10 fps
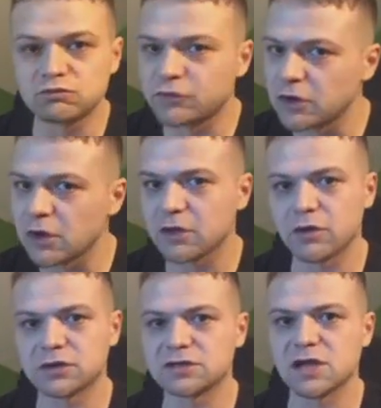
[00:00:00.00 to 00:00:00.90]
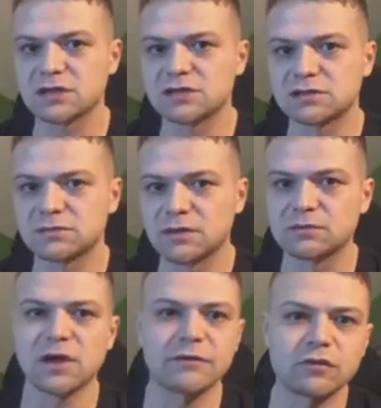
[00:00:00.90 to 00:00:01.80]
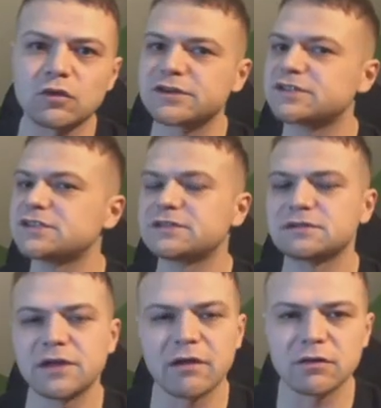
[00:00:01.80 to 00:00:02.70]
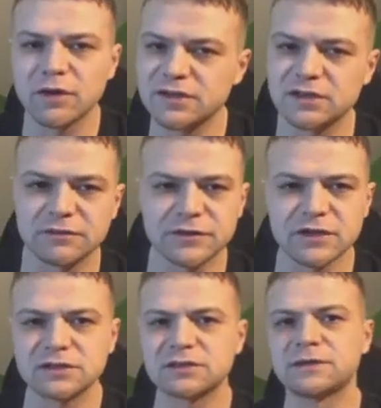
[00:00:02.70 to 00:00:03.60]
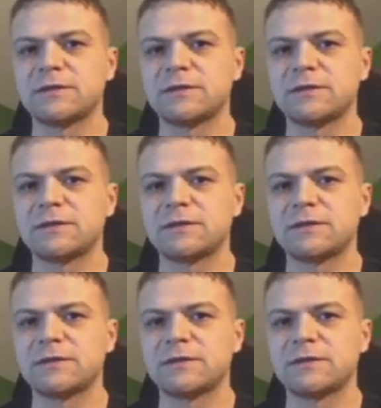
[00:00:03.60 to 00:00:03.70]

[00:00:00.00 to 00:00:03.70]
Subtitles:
really quick results. Of course, everyone is different.